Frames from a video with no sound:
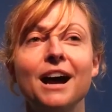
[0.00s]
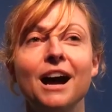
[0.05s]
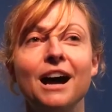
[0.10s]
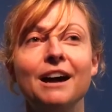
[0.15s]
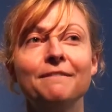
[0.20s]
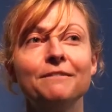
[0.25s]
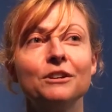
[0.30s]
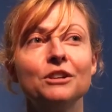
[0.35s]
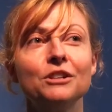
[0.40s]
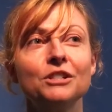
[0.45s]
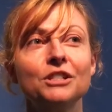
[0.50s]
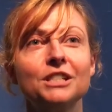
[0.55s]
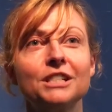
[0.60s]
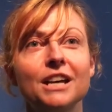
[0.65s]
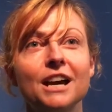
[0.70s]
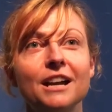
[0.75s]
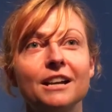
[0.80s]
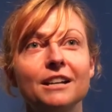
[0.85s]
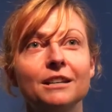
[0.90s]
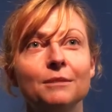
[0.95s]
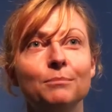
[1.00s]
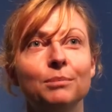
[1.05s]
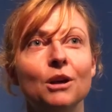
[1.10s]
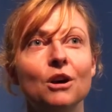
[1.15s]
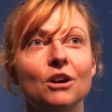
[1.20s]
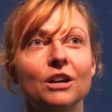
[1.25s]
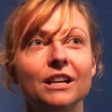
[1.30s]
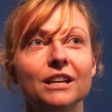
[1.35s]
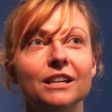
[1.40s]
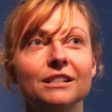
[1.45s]
I first started
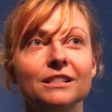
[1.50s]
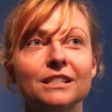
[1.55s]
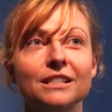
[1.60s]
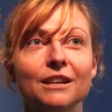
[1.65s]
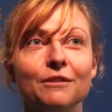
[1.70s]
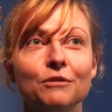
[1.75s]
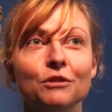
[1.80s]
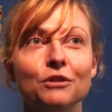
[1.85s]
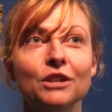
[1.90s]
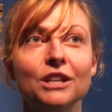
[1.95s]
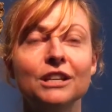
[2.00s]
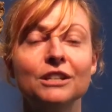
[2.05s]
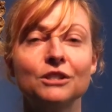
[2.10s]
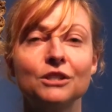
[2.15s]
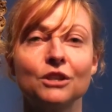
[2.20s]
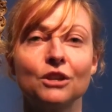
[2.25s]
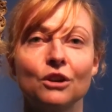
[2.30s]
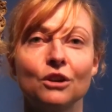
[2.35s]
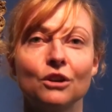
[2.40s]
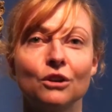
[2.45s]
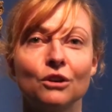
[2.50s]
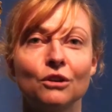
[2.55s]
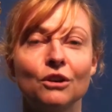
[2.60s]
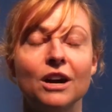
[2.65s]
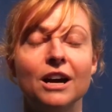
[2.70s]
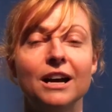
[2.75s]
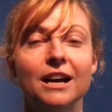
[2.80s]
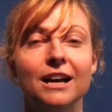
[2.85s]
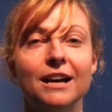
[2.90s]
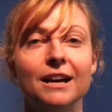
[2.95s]
blogging several years ago.
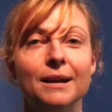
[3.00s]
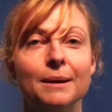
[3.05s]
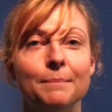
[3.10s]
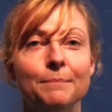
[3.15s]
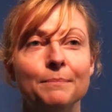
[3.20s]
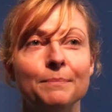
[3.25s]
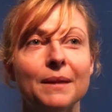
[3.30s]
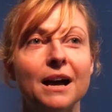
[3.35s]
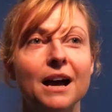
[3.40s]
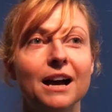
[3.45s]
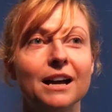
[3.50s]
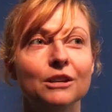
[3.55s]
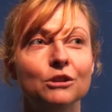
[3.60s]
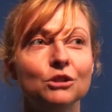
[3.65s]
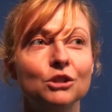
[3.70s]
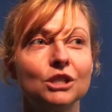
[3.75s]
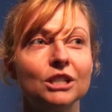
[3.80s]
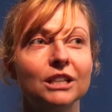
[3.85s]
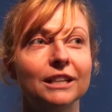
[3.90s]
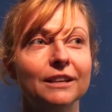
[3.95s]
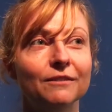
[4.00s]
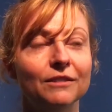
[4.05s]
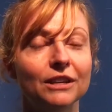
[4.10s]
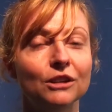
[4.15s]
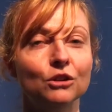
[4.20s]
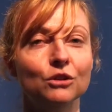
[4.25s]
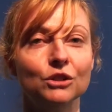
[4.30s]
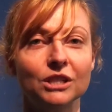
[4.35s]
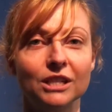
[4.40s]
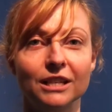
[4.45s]
Um, I used to live
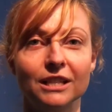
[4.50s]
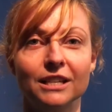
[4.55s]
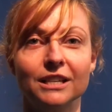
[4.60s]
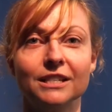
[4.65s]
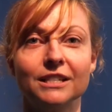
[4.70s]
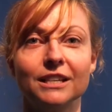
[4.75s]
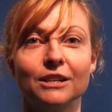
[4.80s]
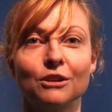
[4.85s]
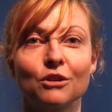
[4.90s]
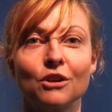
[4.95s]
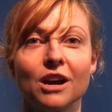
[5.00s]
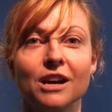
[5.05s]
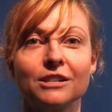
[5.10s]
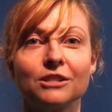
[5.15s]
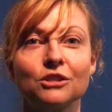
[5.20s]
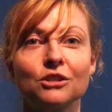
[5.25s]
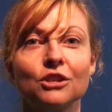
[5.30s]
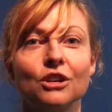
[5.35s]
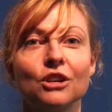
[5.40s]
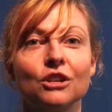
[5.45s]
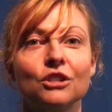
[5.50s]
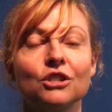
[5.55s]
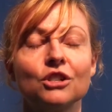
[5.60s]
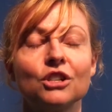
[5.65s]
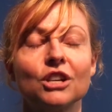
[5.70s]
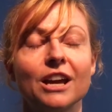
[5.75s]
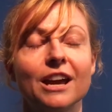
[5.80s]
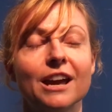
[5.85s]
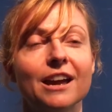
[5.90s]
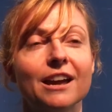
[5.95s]
in New Zealand in Christchurch,
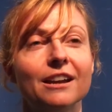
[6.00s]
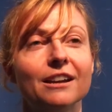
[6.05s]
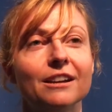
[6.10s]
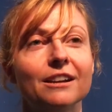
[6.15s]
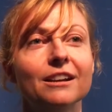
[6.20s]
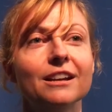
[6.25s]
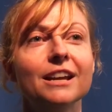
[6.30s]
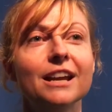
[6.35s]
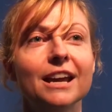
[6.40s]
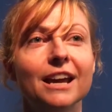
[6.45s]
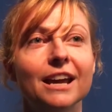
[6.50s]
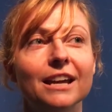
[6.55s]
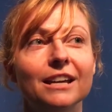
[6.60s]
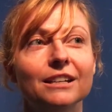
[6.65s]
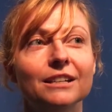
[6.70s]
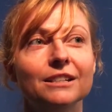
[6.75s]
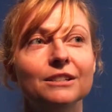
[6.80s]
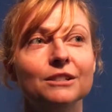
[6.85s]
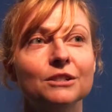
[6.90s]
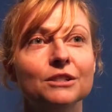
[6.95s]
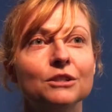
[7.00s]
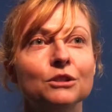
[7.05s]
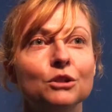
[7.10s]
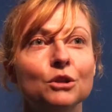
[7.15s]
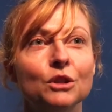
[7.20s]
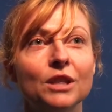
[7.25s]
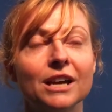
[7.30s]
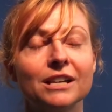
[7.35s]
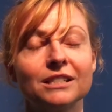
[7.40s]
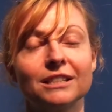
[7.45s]
and in
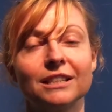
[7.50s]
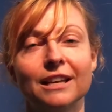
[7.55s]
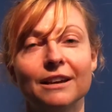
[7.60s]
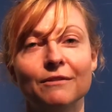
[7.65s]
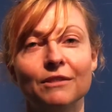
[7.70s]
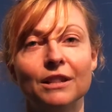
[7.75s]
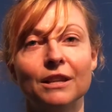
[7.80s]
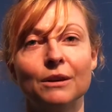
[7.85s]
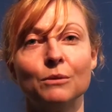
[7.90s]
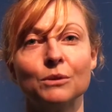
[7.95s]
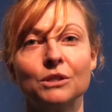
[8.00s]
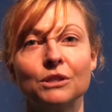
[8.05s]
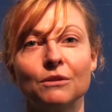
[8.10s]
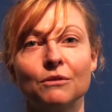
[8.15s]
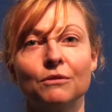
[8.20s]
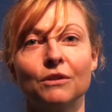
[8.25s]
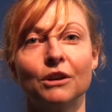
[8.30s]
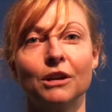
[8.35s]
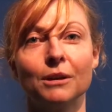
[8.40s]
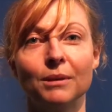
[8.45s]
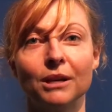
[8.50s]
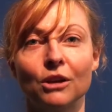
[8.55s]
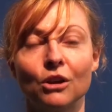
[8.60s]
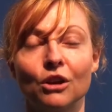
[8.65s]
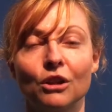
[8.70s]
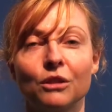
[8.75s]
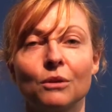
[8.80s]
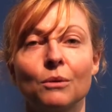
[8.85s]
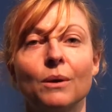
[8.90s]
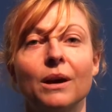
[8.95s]
2011 there was a very big
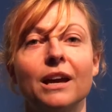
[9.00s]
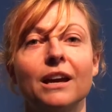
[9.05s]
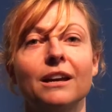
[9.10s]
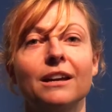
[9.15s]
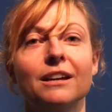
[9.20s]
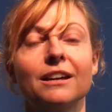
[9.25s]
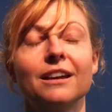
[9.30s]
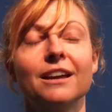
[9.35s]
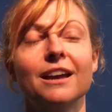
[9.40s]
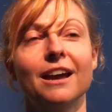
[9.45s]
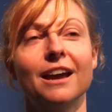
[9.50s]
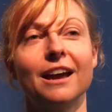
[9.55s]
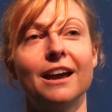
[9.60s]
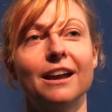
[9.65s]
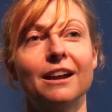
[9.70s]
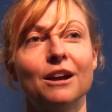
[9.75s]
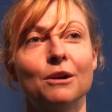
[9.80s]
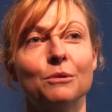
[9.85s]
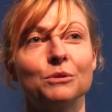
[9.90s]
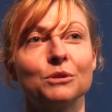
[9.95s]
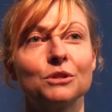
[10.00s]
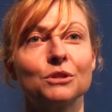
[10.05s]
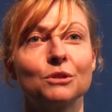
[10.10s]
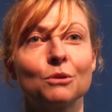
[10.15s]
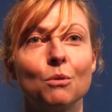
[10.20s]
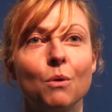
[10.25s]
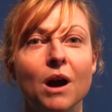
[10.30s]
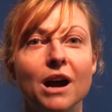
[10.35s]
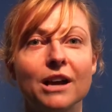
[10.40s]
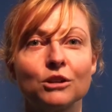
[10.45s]
earthquake, and I was
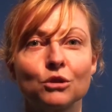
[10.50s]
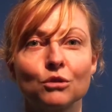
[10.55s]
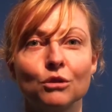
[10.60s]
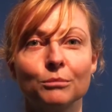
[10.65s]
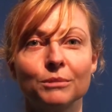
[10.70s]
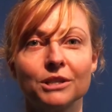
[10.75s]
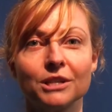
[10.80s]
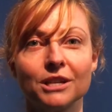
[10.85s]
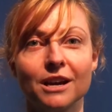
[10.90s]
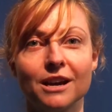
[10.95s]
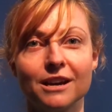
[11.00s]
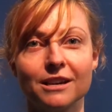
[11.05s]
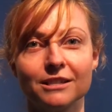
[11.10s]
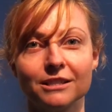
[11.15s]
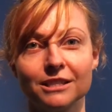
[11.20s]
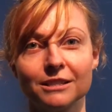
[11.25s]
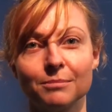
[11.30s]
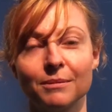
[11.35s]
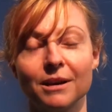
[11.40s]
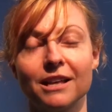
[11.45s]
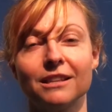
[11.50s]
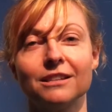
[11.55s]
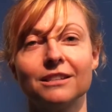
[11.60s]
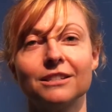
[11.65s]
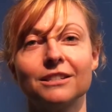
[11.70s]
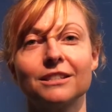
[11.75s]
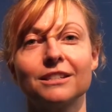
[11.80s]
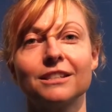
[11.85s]
quite traumatized by this.